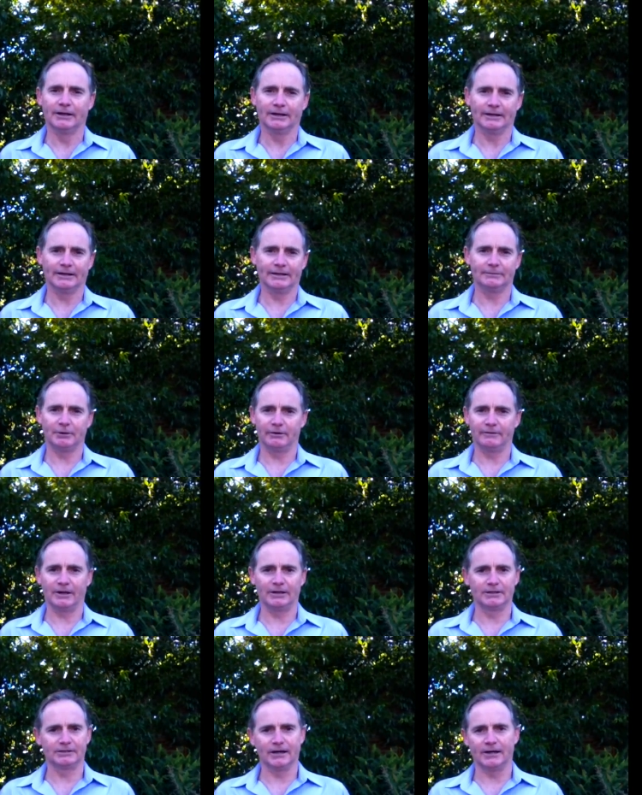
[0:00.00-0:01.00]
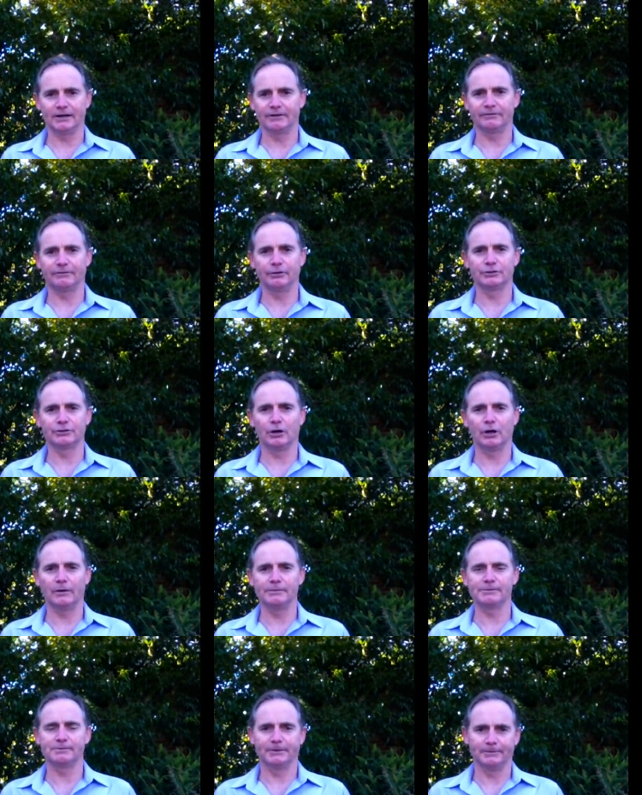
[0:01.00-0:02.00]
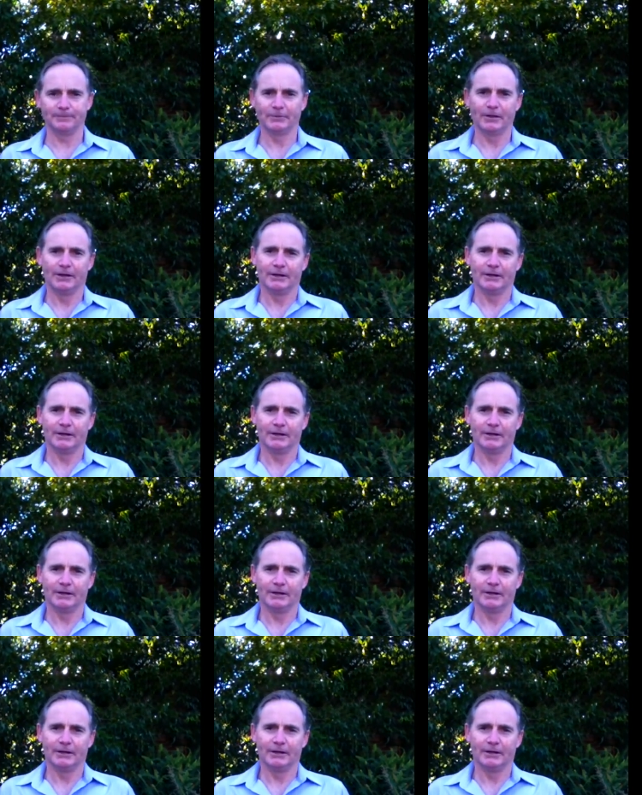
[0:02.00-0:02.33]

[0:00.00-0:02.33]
Um, I've only done it a few times, but